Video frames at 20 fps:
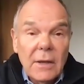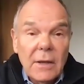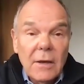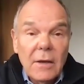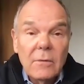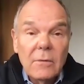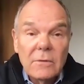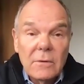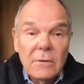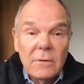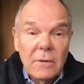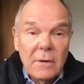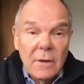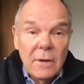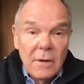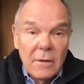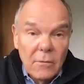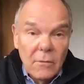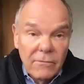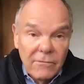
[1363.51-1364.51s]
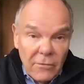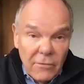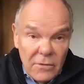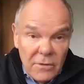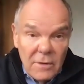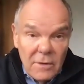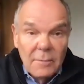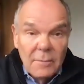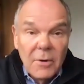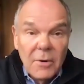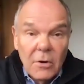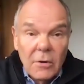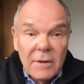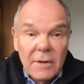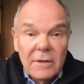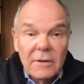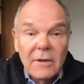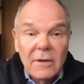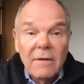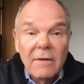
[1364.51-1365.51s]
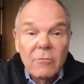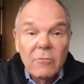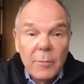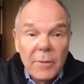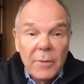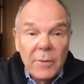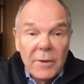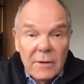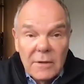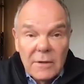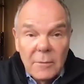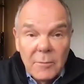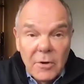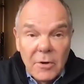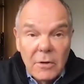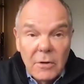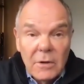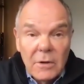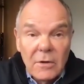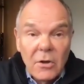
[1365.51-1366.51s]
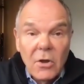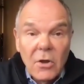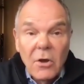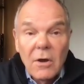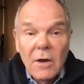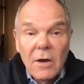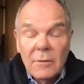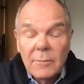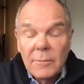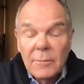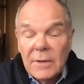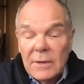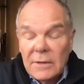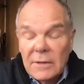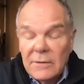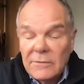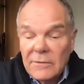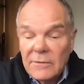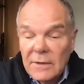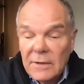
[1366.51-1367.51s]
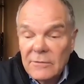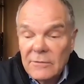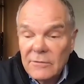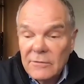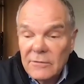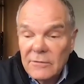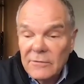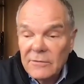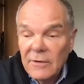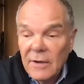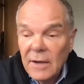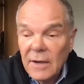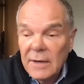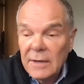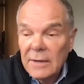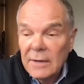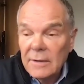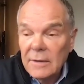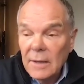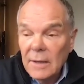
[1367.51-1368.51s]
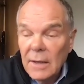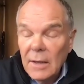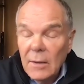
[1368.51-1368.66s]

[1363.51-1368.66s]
for the American government and the American economy and in society.